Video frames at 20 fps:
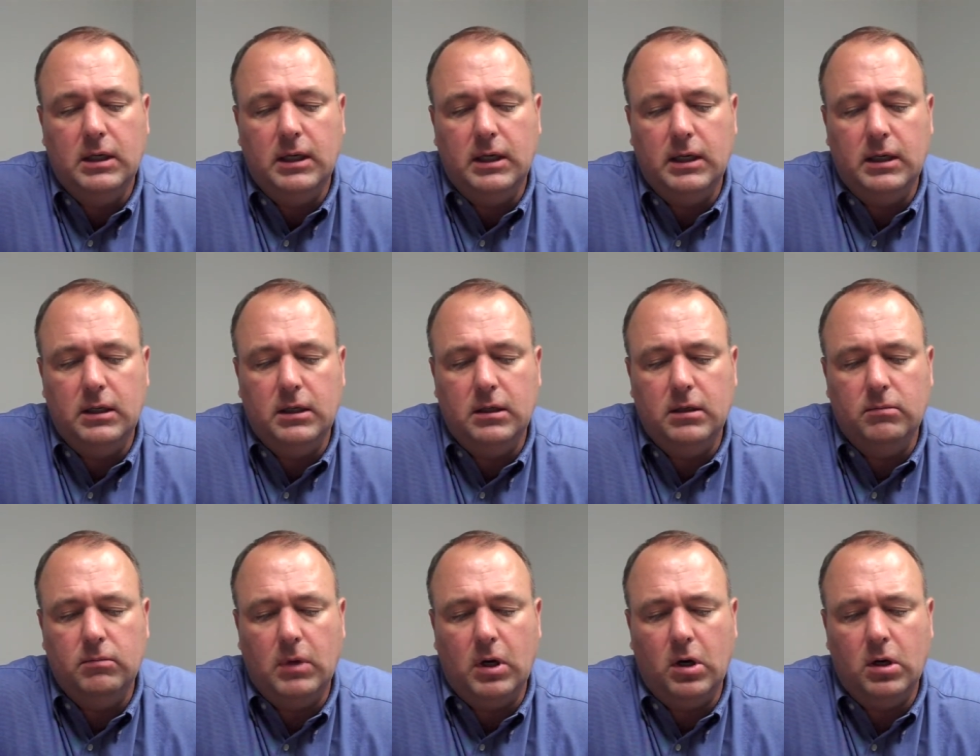
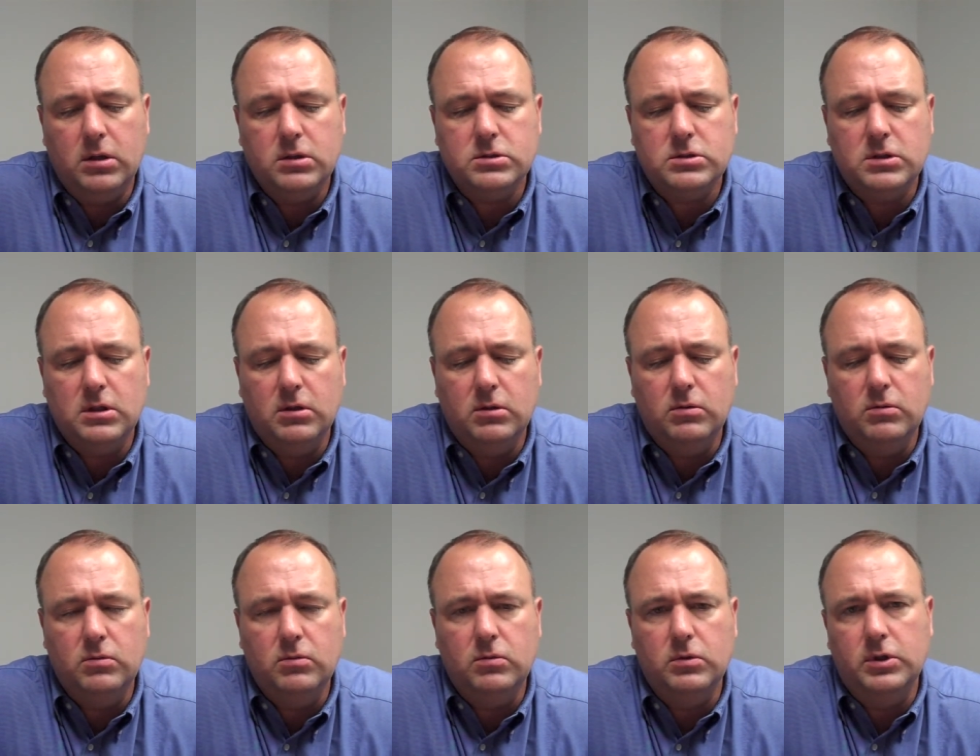Um,
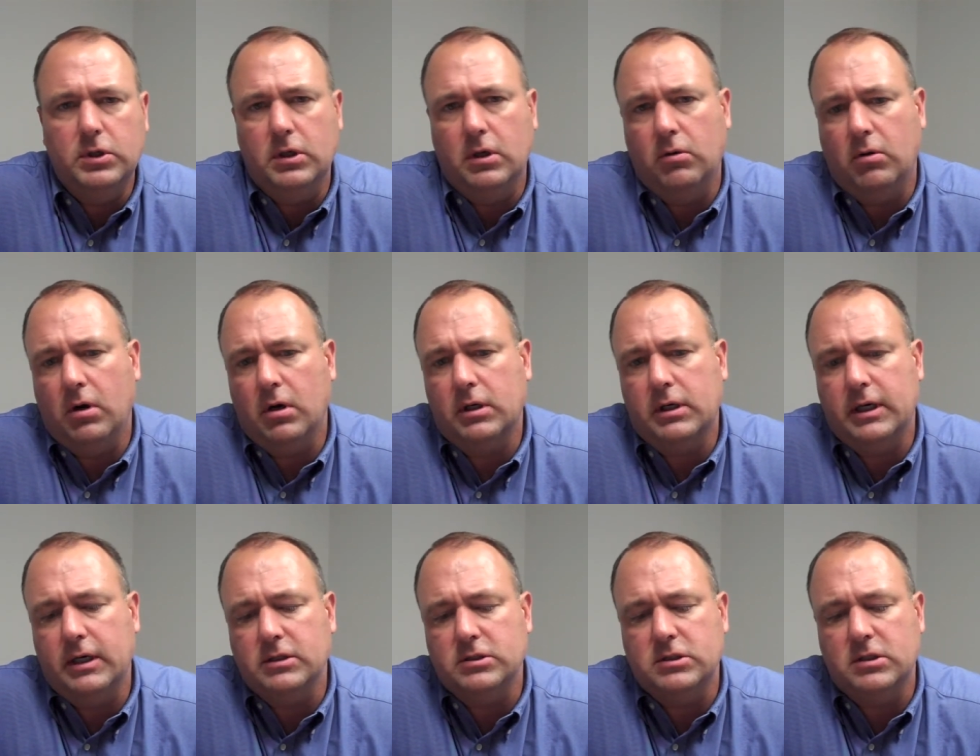also, you know, our
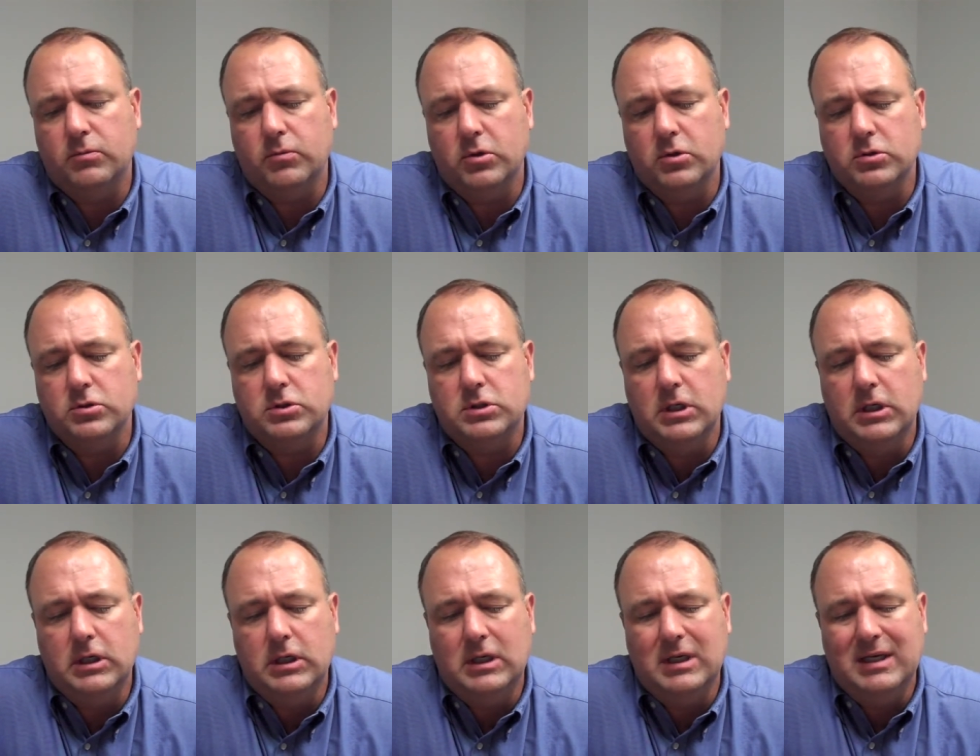customers
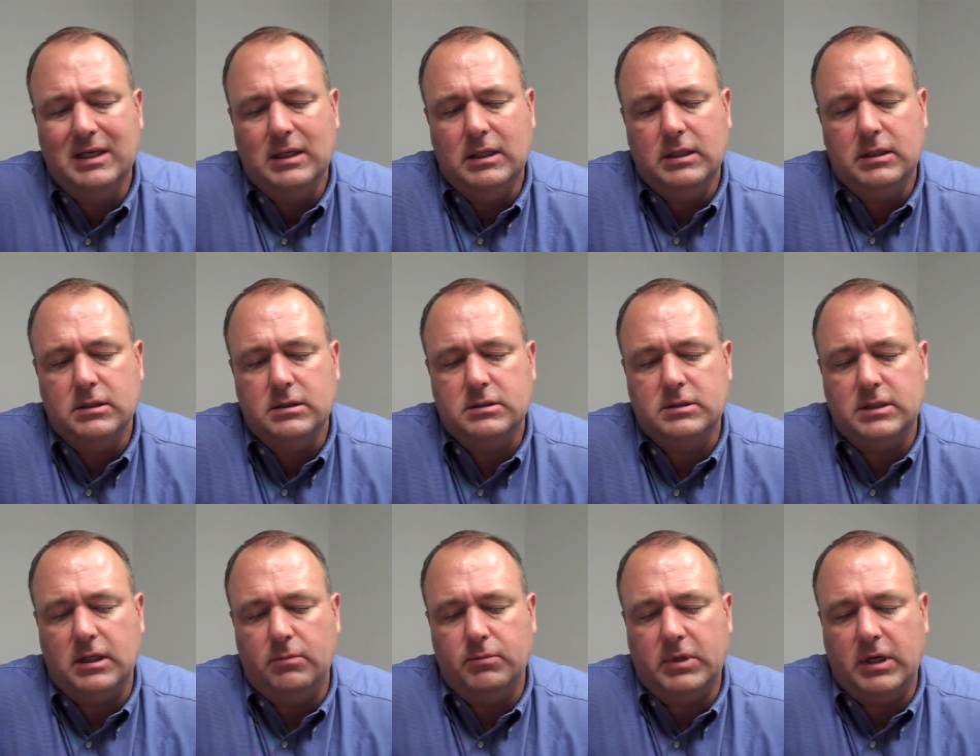
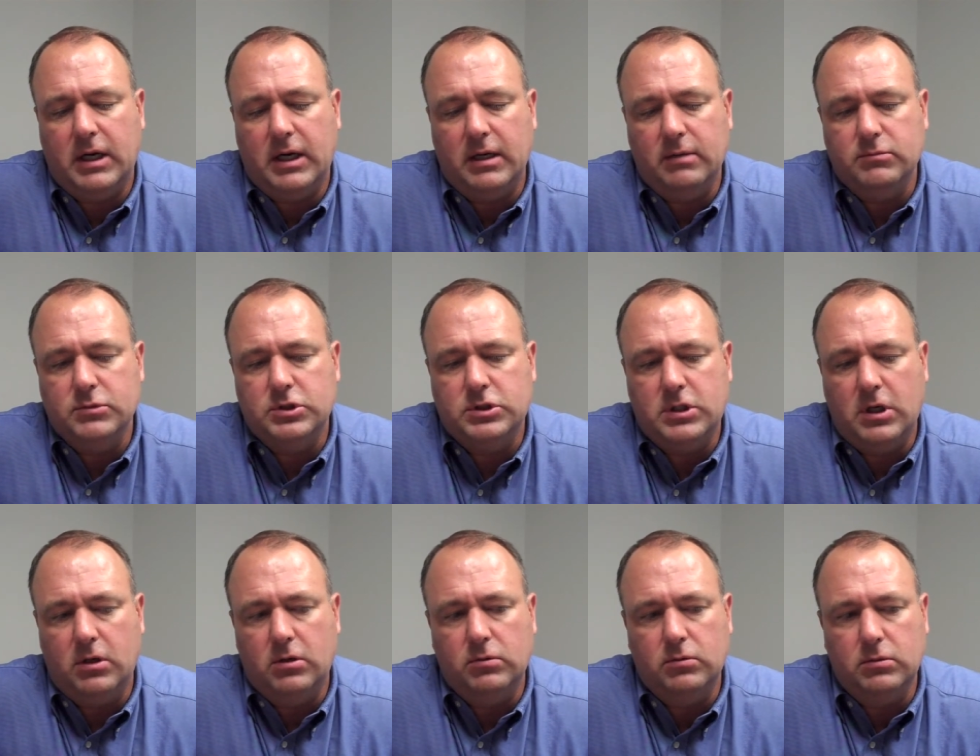sometimes
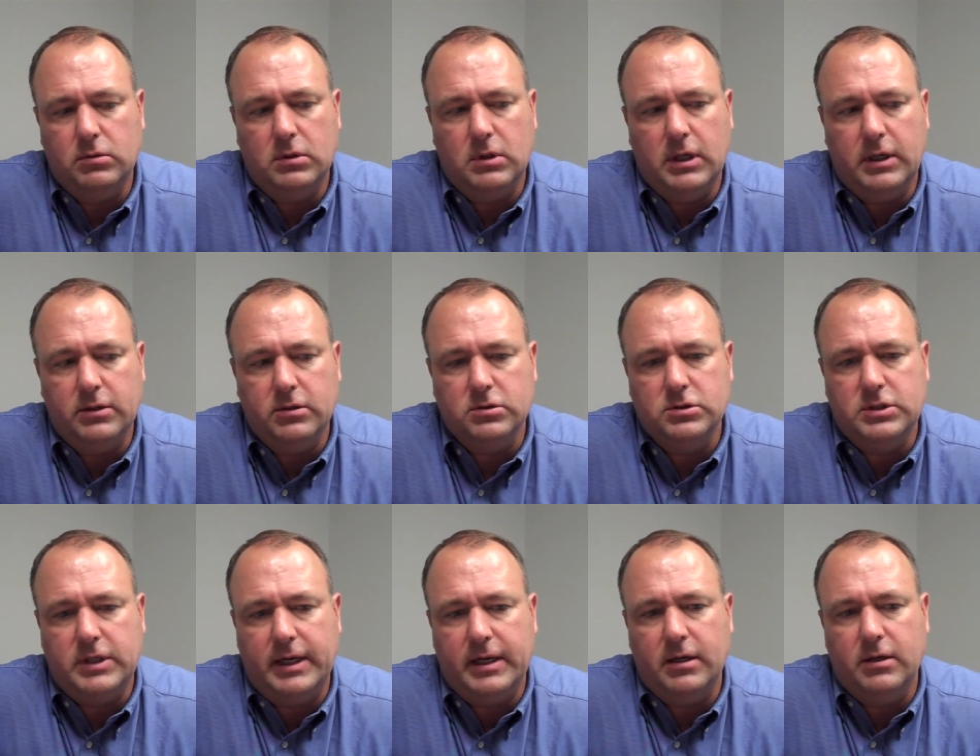don't
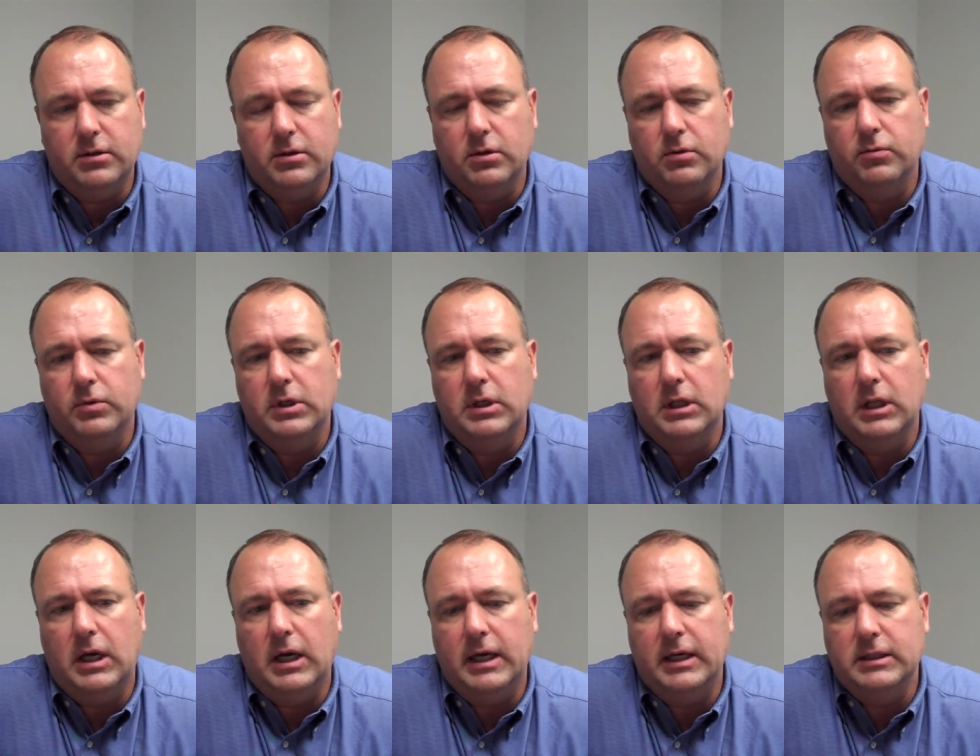understand or
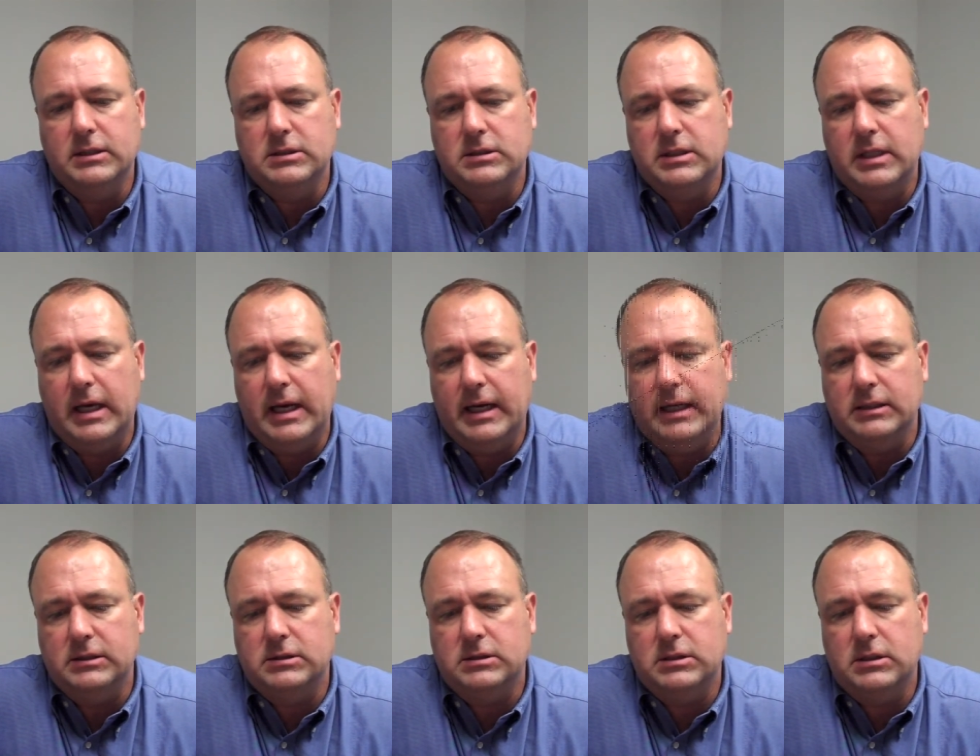realize
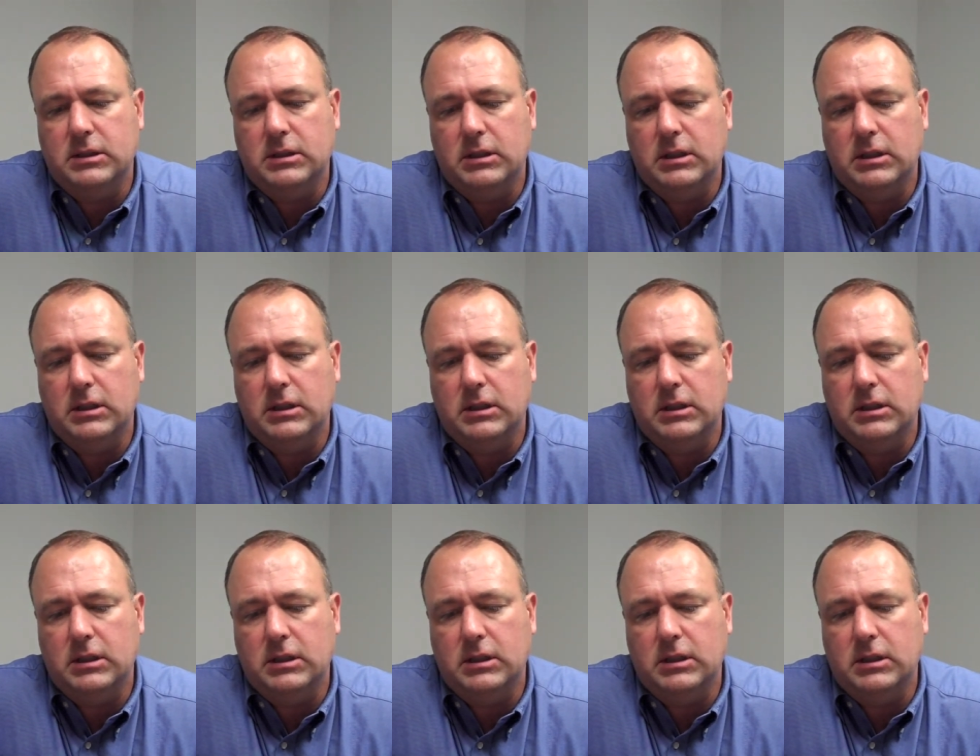that.